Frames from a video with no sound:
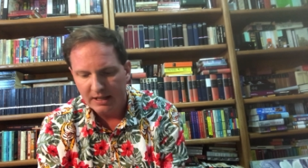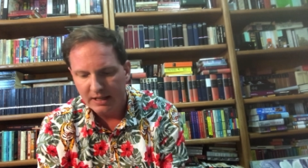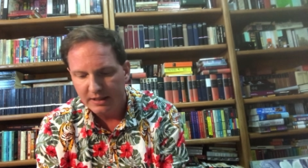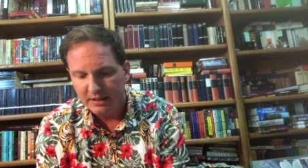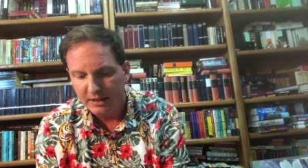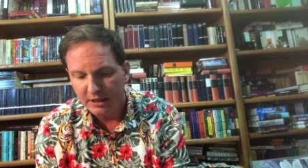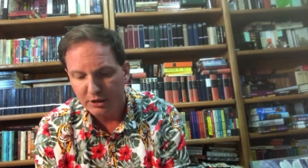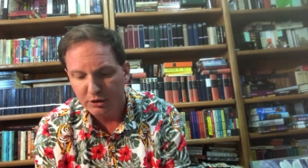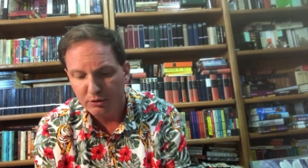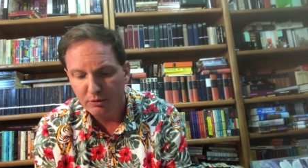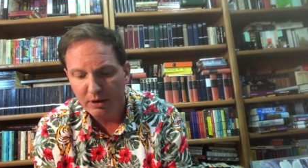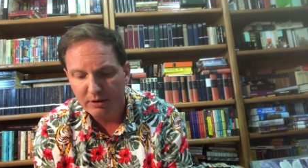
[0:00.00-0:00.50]

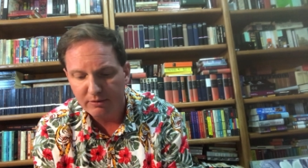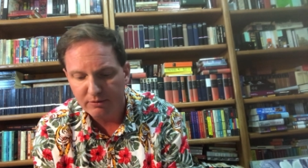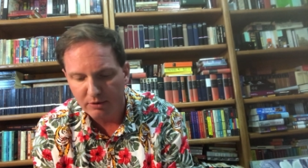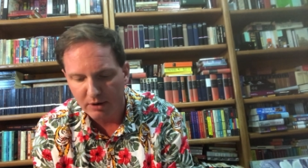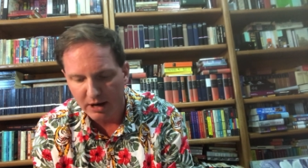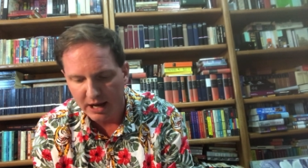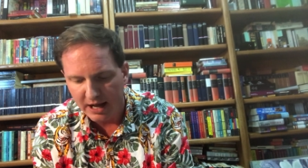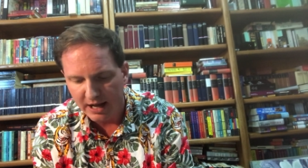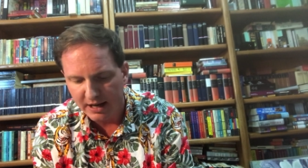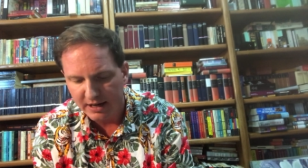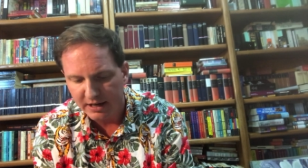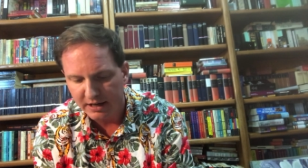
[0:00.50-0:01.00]
that you have
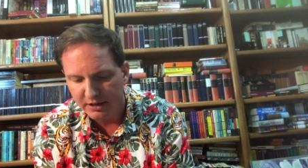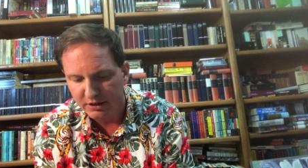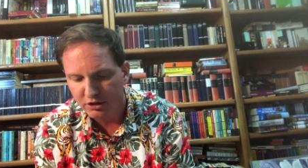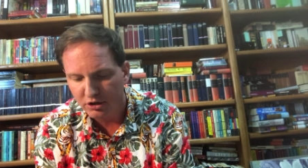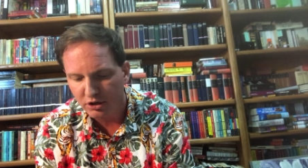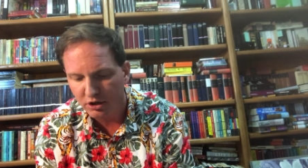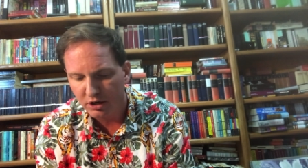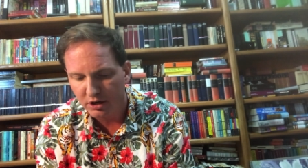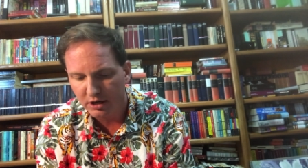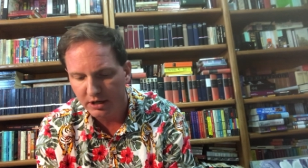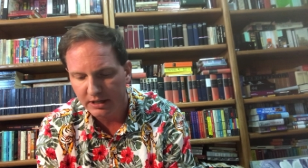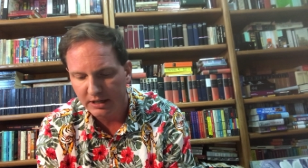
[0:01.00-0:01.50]
read and
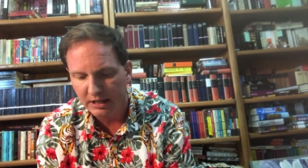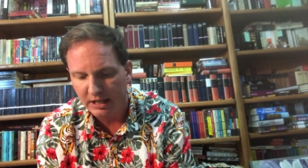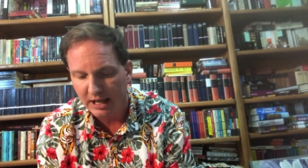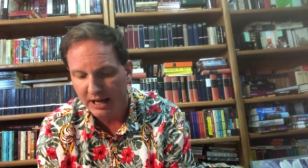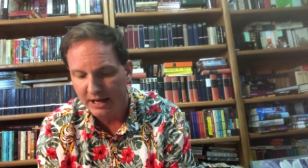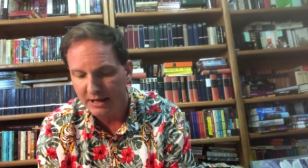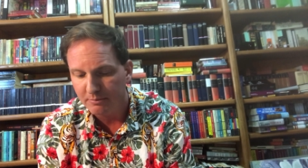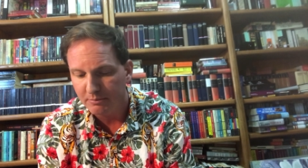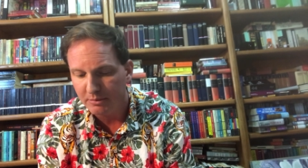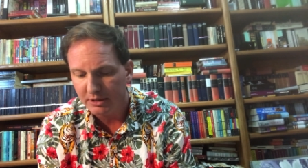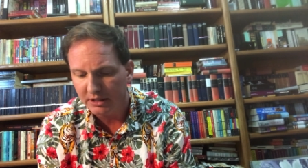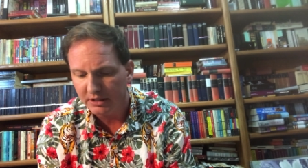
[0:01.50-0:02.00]
current
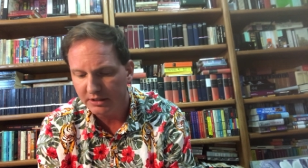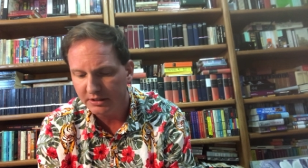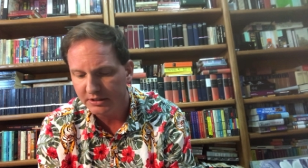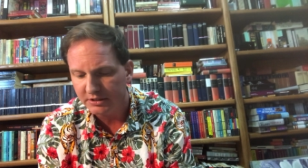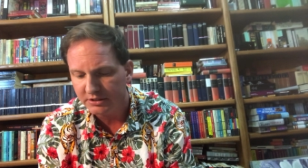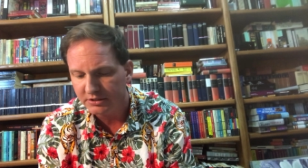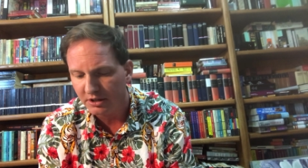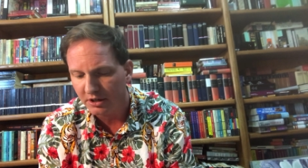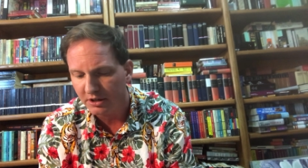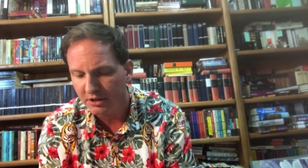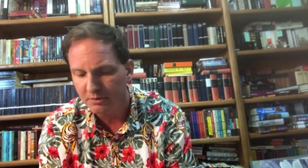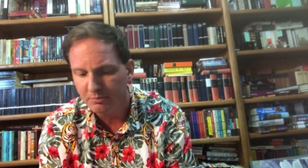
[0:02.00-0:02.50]

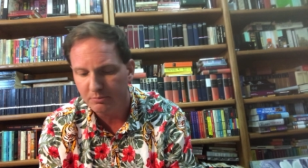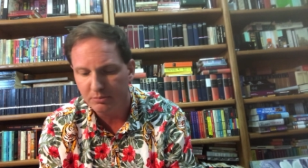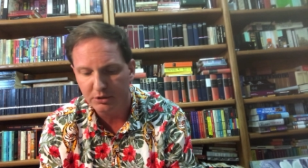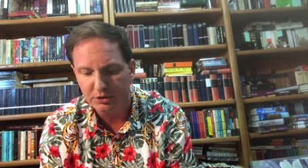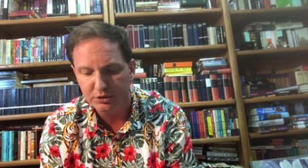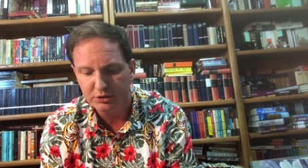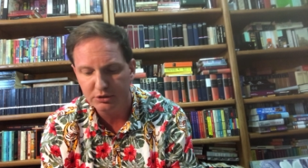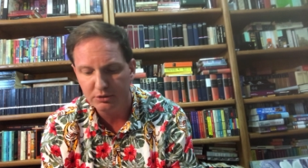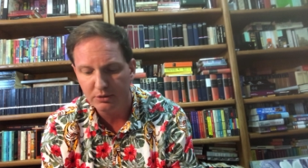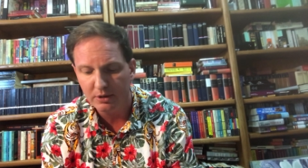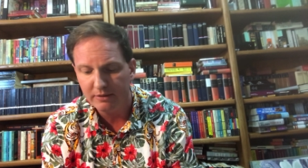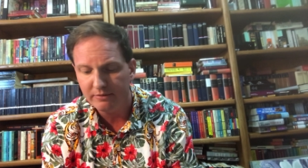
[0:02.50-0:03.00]
liabilities are the
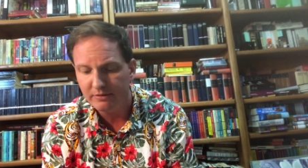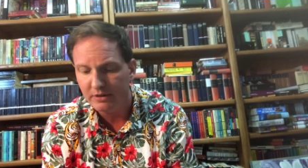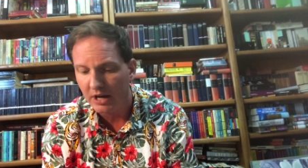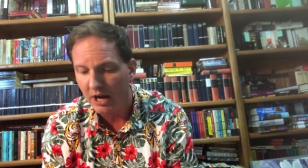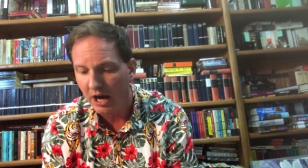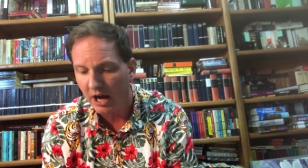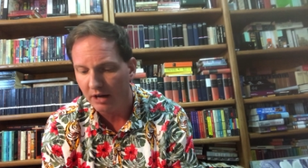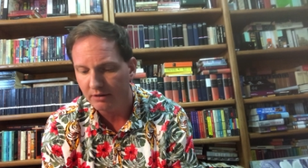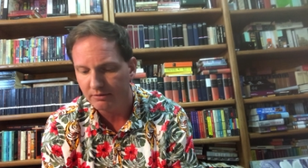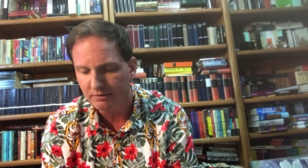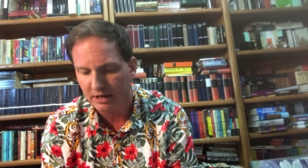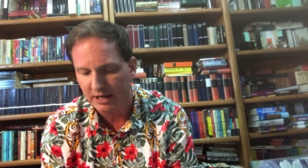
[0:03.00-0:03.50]
books you have
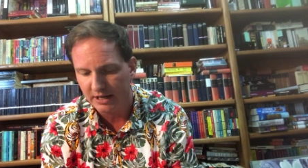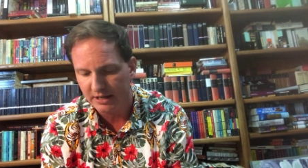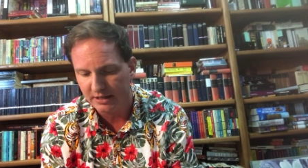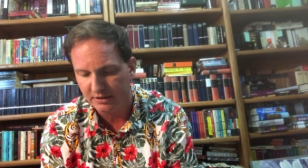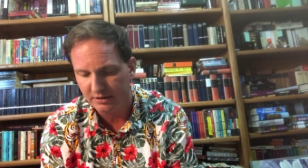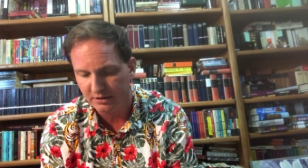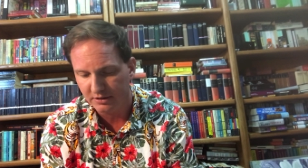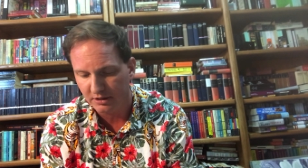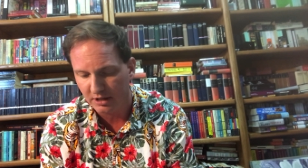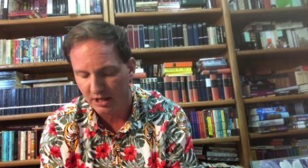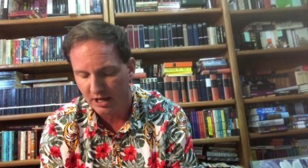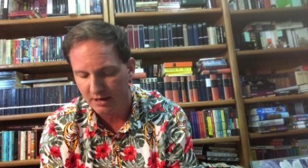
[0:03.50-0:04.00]
not read in
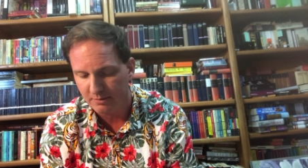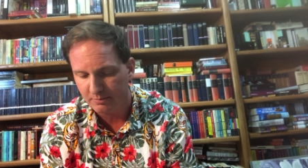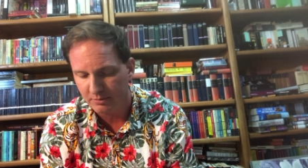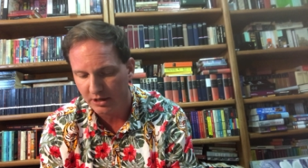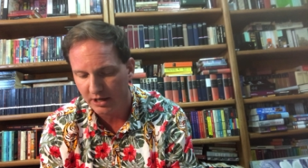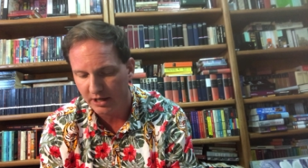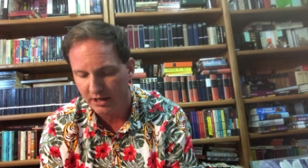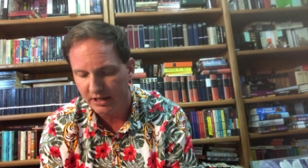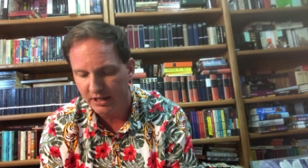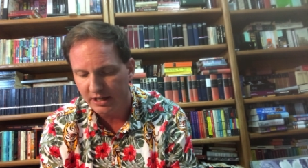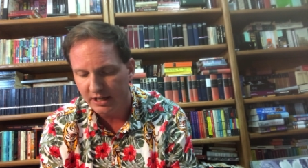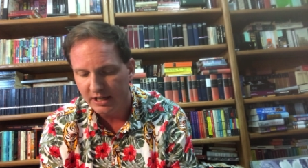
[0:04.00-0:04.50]
your
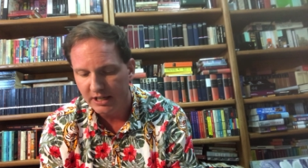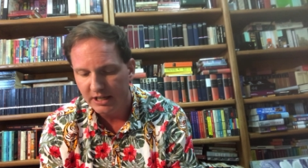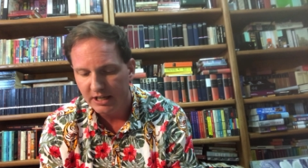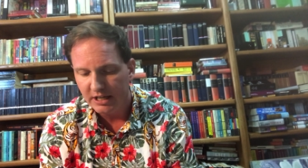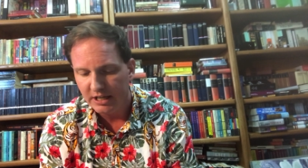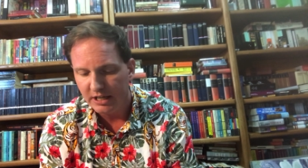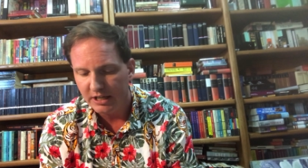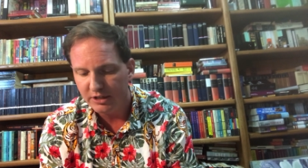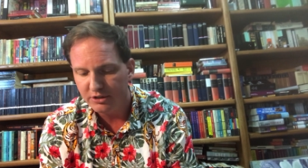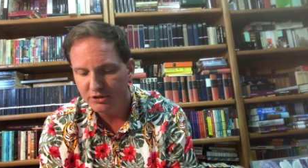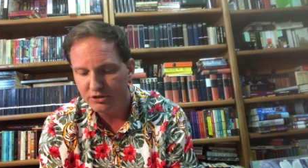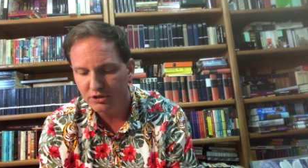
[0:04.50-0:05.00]
library,
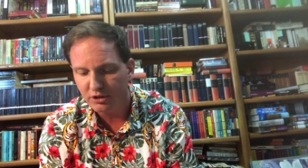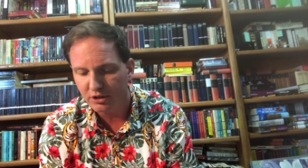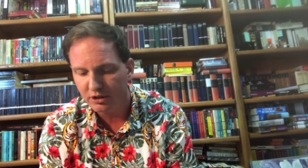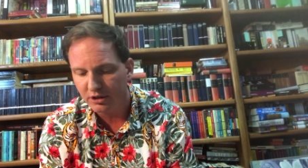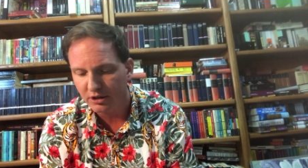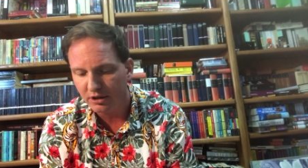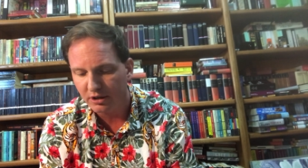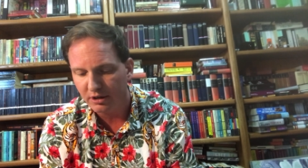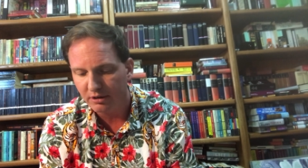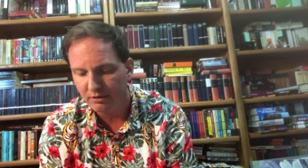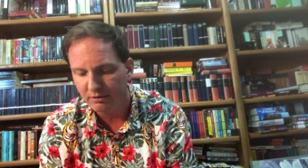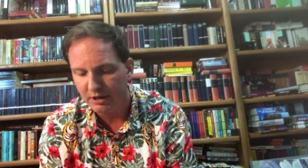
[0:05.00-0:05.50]
is your
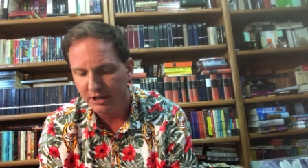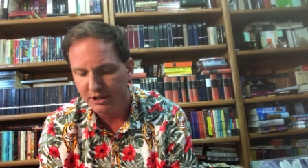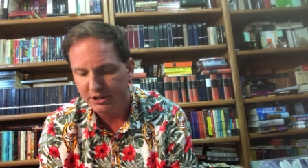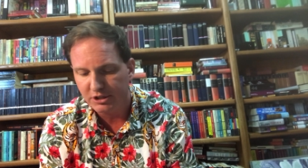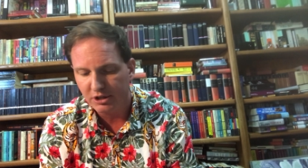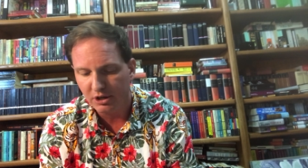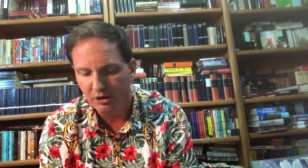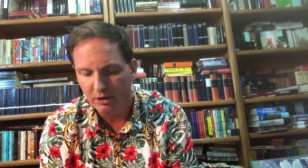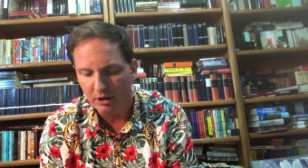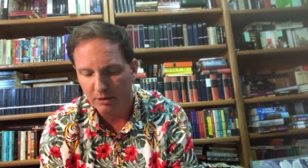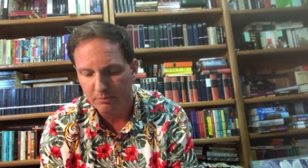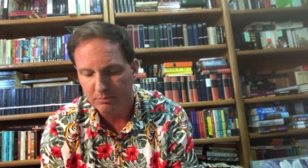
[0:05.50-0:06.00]
current
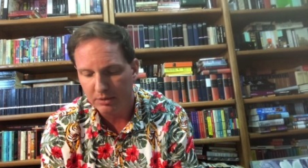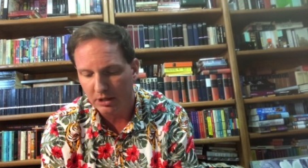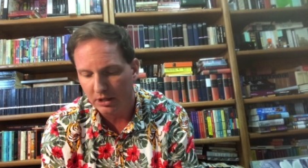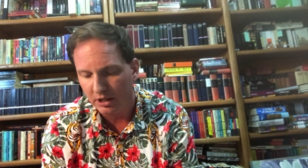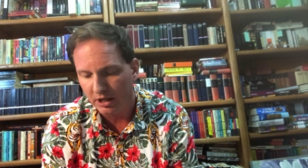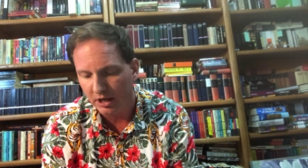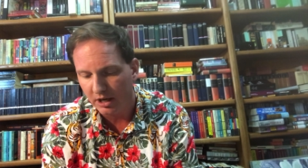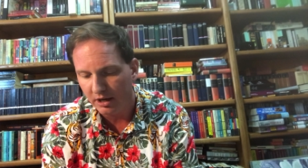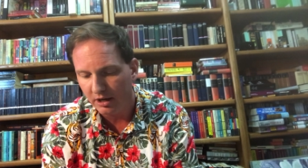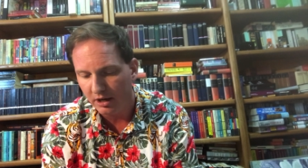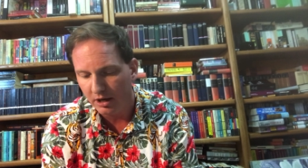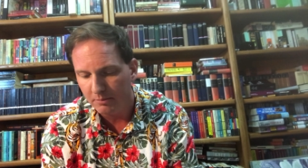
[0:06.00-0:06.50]
ratio
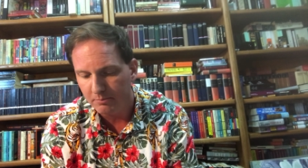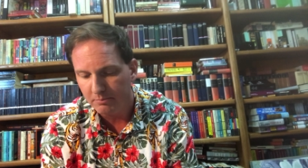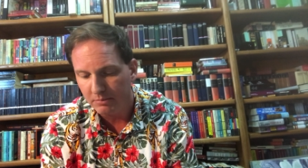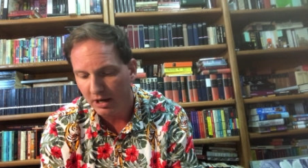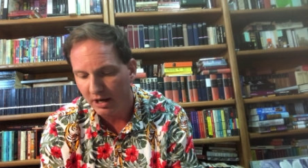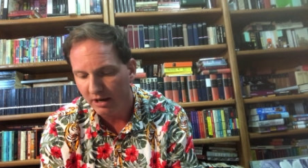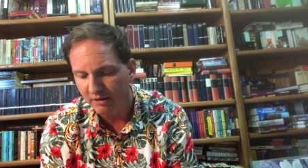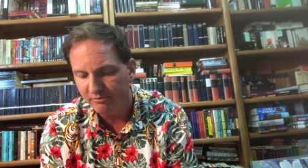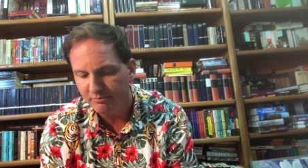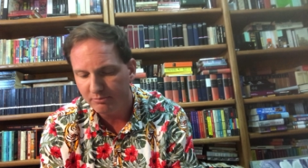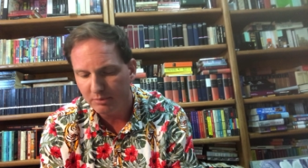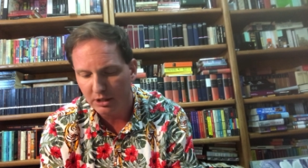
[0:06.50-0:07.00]

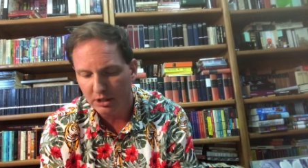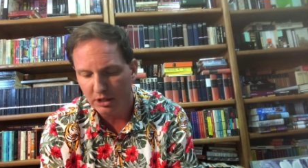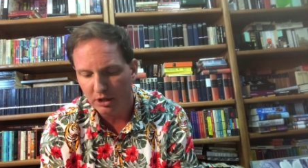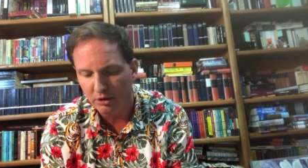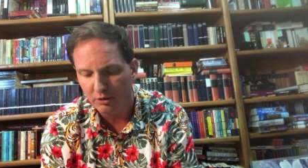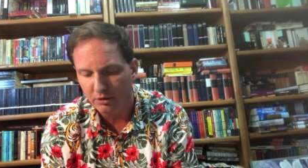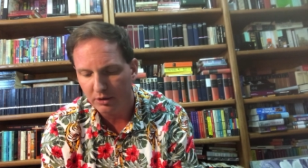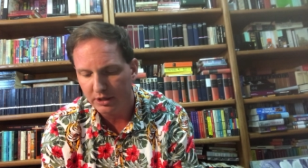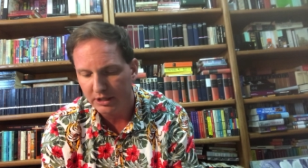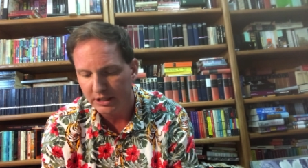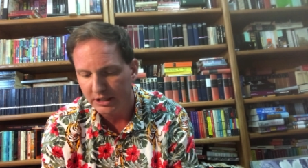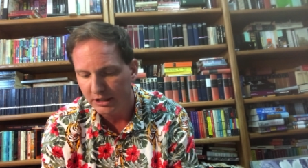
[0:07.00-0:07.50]
above, below,
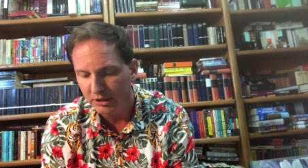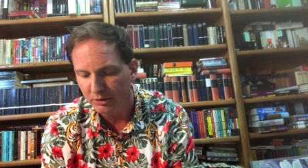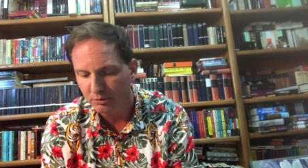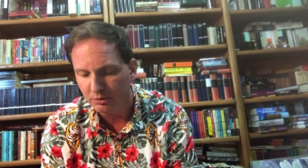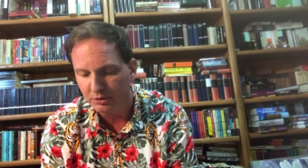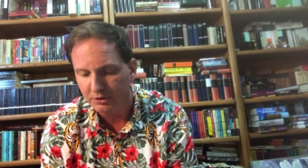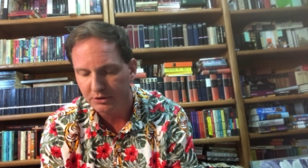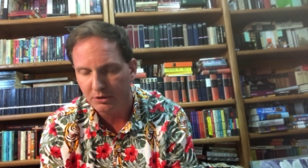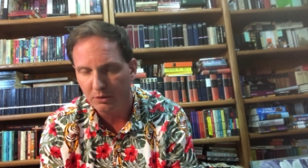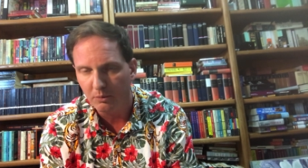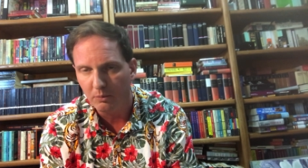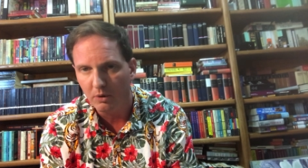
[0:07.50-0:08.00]
or equal
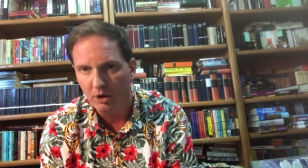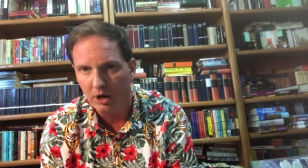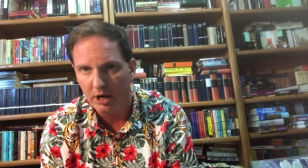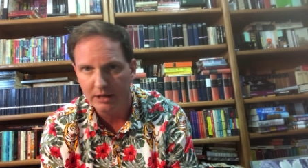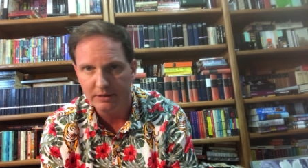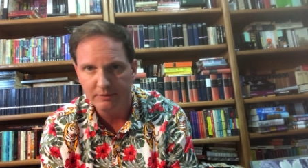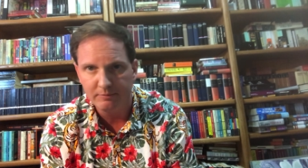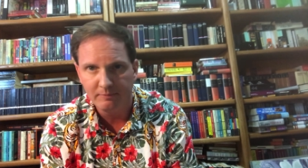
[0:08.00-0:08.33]
to 1?